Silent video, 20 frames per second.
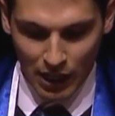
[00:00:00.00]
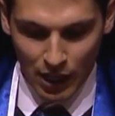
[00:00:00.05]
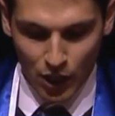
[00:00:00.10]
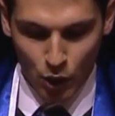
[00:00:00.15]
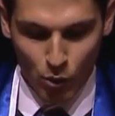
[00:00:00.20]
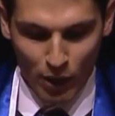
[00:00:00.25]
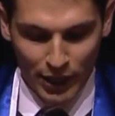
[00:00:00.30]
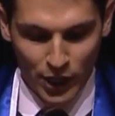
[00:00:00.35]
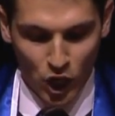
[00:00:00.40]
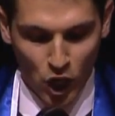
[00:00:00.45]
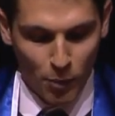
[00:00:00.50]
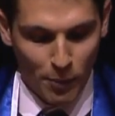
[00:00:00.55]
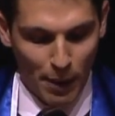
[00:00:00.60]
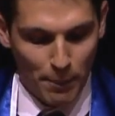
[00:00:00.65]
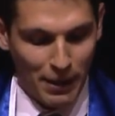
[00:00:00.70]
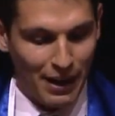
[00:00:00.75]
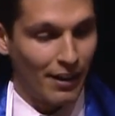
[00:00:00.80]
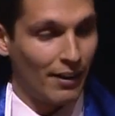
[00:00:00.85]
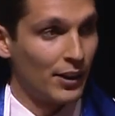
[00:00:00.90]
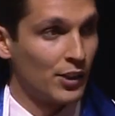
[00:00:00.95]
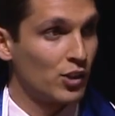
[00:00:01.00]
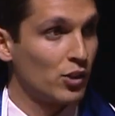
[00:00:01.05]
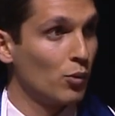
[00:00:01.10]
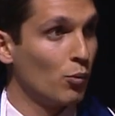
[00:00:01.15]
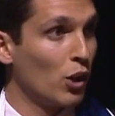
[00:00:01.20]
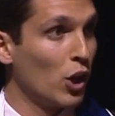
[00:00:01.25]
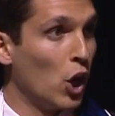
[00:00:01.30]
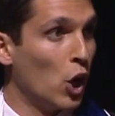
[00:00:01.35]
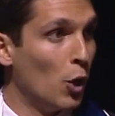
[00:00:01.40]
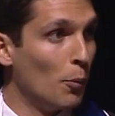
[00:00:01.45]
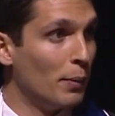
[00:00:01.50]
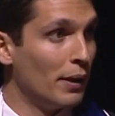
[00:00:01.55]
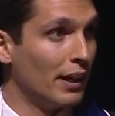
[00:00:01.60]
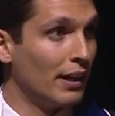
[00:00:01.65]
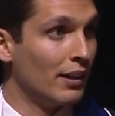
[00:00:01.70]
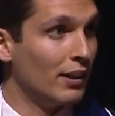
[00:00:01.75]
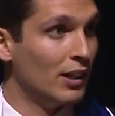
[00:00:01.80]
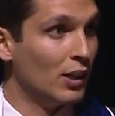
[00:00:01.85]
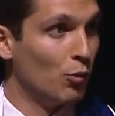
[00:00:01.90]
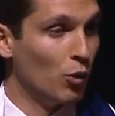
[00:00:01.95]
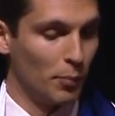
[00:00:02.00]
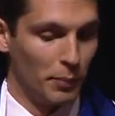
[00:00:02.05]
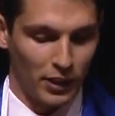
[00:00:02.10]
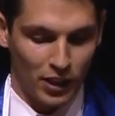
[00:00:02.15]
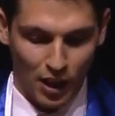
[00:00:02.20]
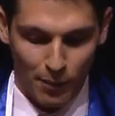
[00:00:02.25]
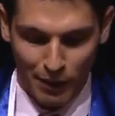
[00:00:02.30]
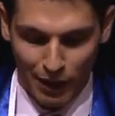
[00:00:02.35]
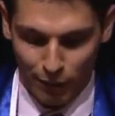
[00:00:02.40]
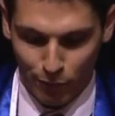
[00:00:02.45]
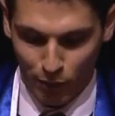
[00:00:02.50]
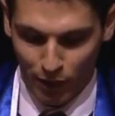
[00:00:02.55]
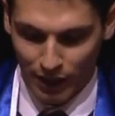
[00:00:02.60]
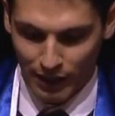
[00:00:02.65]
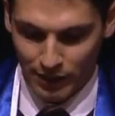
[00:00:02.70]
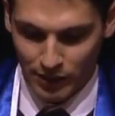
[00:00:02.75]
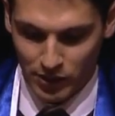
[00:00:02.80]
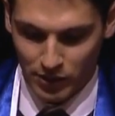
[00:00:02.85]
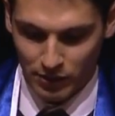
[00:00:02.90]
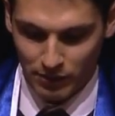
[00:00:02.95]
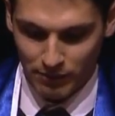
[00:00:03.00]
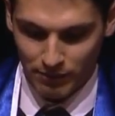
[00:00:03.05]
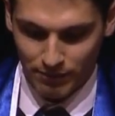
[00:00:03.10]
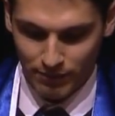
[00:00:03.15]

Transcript: who I know my parents were hoping would become my friends.